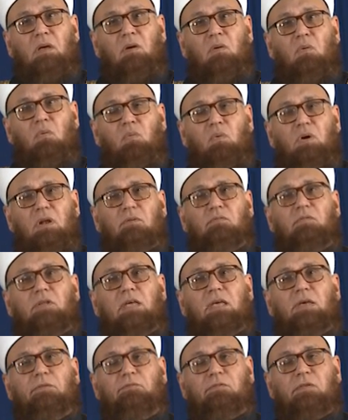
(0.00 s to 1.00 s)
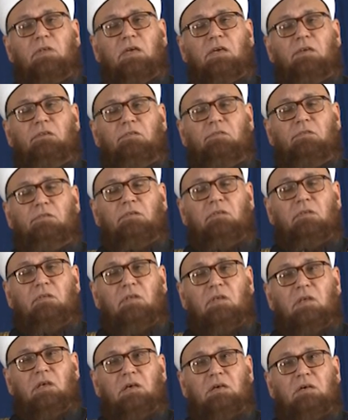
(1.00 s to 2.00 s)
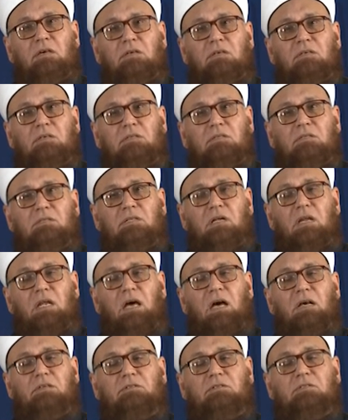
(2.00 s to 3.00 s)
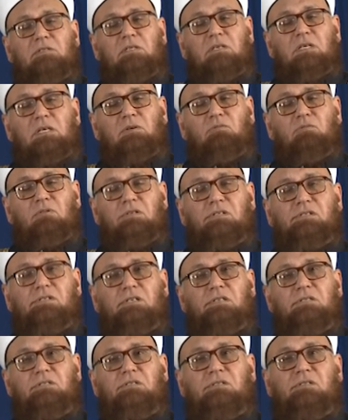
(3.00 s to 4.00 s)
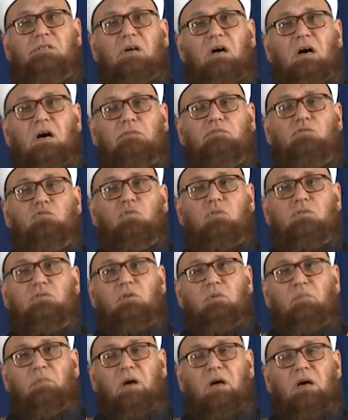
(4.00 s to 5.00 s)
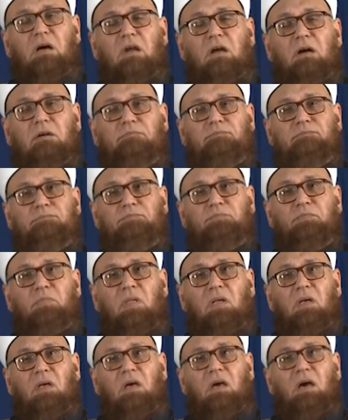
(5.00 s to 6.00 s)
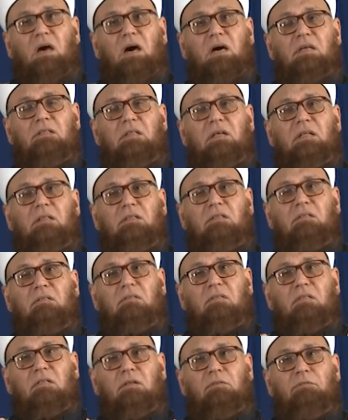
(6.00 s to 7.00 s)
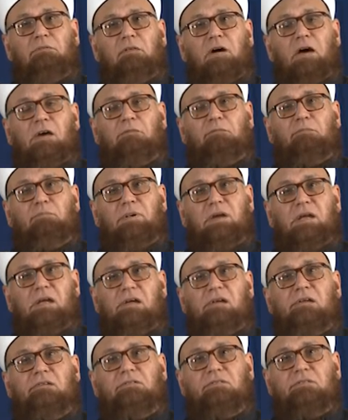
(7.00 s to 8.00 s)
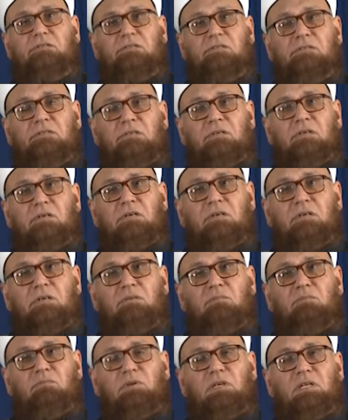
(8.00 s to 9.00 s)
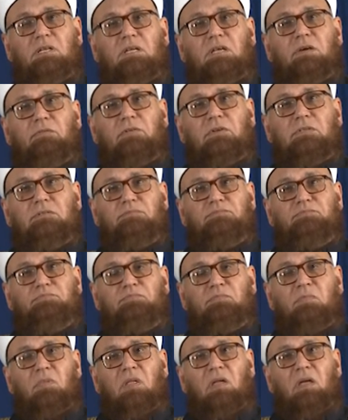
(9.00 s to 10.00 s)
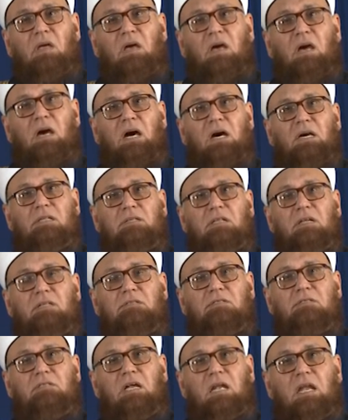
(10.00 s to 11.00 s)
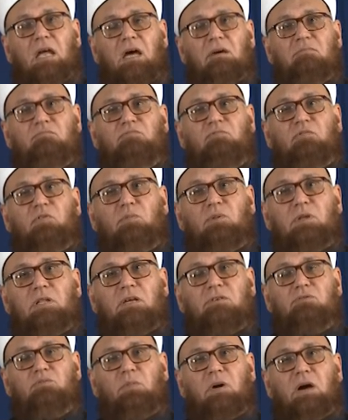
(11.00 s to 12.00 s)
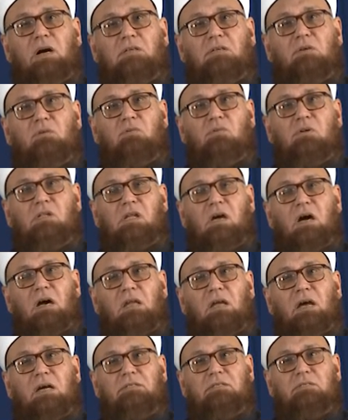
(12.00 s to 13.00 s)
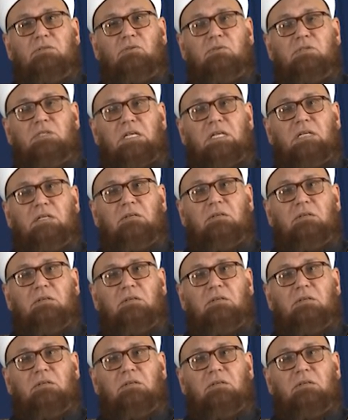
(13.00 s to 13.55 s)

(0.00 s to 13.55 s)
One of the gifts is the last 3 verses of Surah Al-Baqarah, and then the 5 prayers being given. and then salam from Allah subhanahu wa ta'ala azza wa jal.